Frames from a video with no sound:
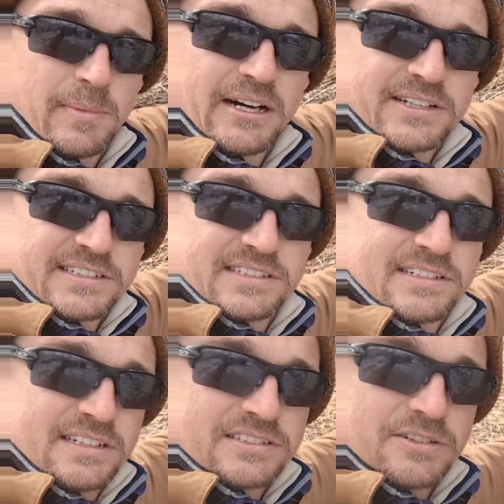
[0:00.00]
melt gets
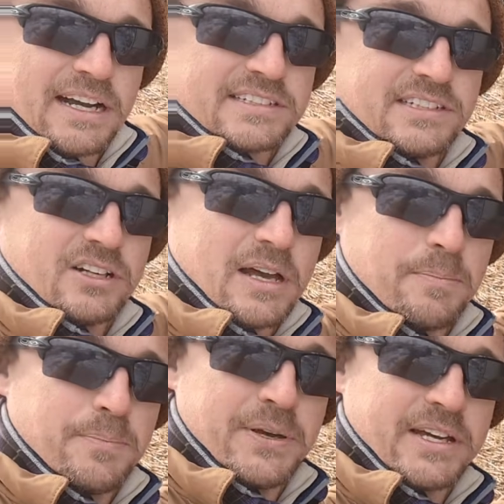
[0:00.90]
into this cracks, and you'll
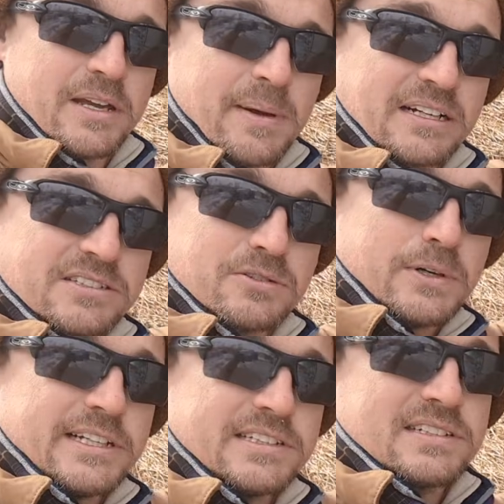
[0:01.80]
have big amounts of
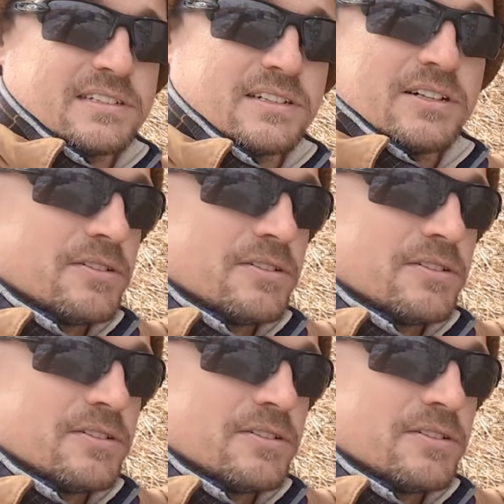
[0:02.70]
waste